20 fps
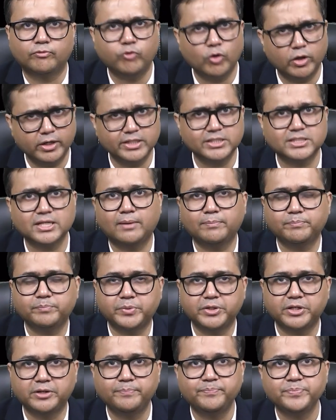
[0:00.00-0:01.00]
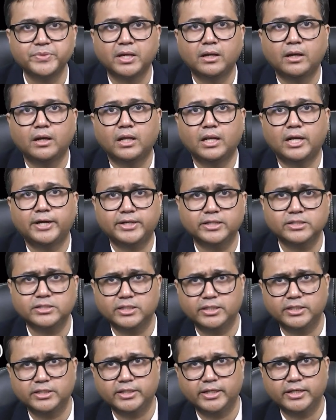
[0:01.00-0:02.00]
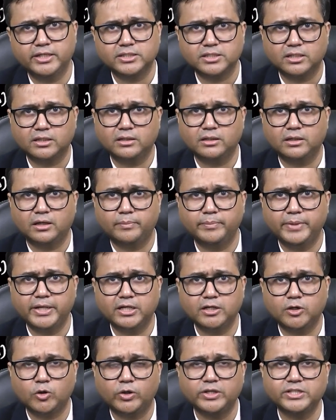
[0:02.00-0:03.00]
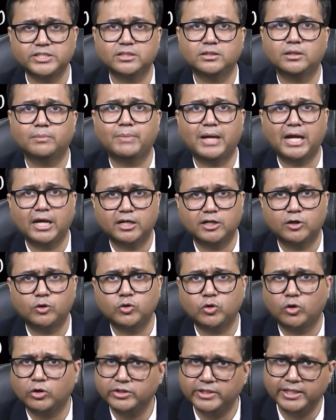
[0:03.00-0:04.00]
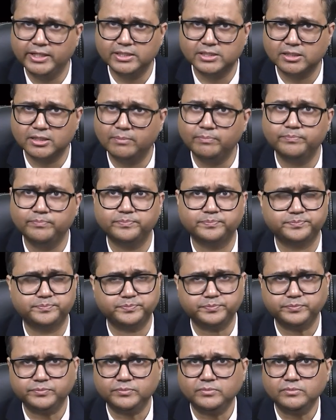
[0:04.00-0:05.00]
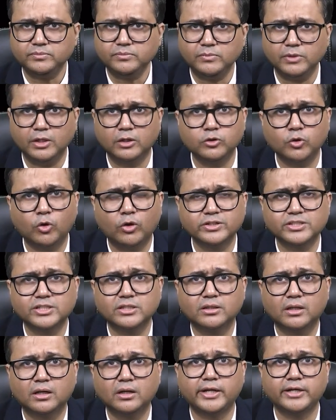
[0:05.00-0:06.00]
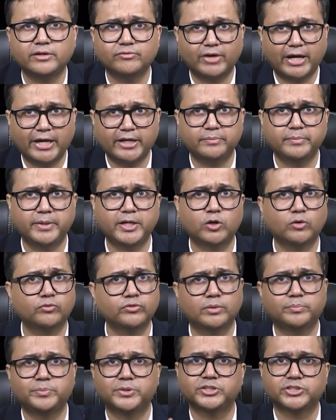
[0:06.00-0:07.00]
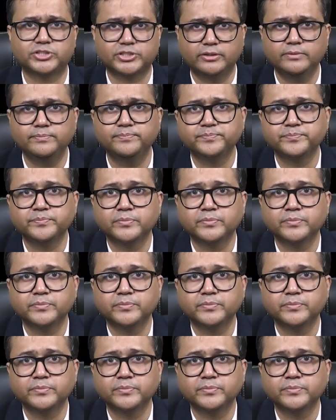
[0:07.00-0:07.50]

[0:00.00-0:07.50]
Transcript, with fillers: For example, let us say there is a humming noise in the background or there is some noise in the environment of the person